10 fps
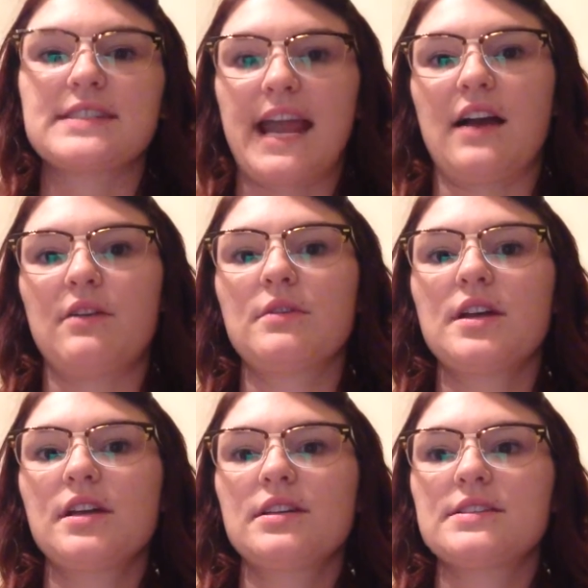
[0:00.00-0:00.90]
now
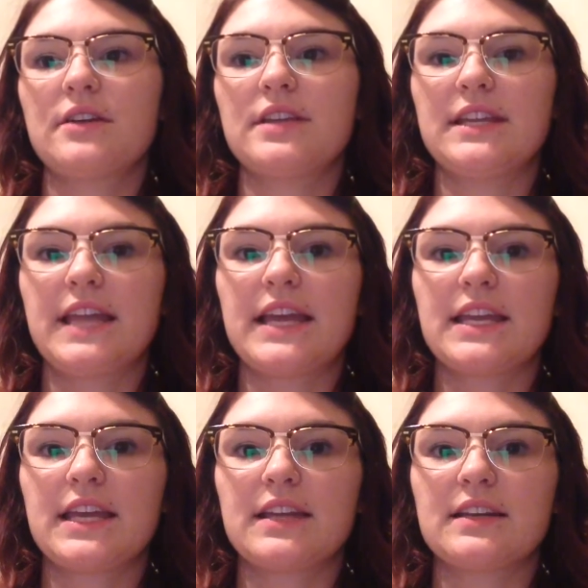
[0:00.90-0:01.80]
so that they
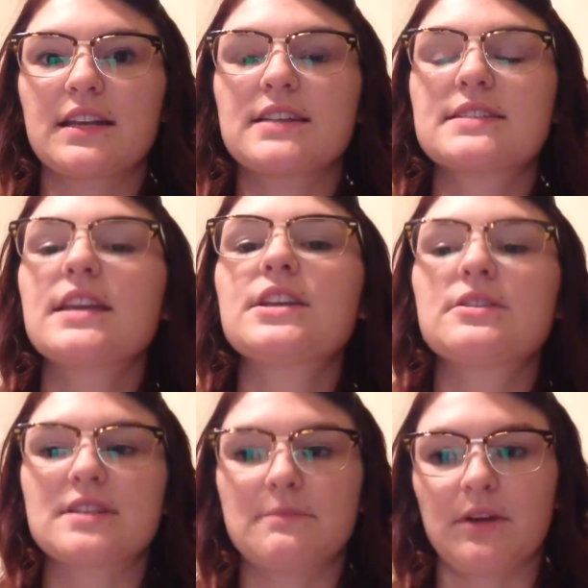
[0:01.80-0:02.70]
can
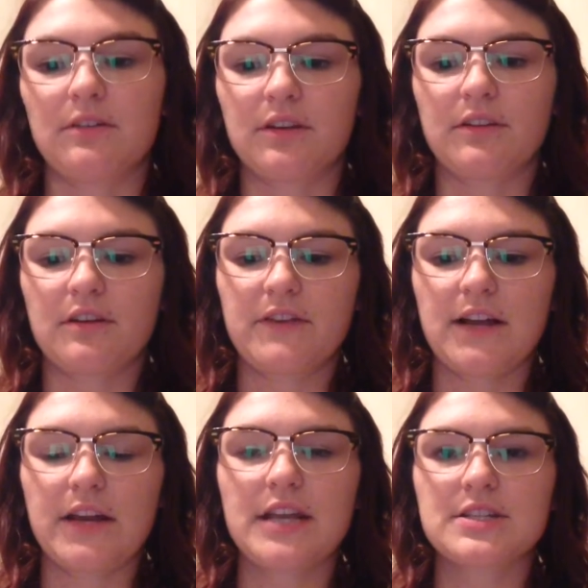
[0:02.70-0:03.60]
continue to build on their
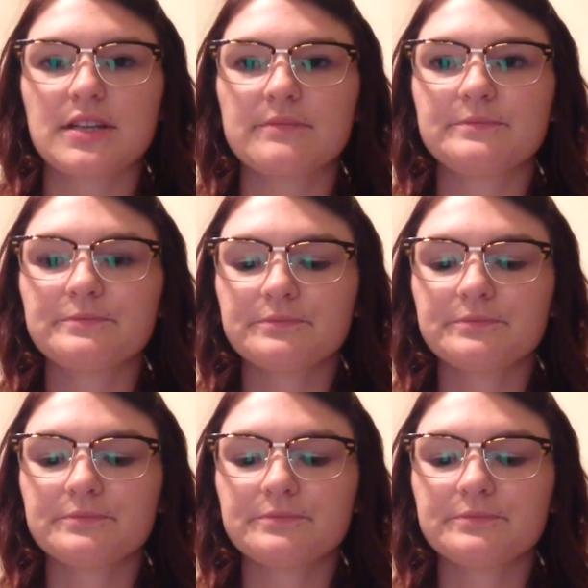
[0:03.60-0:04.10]
foundation.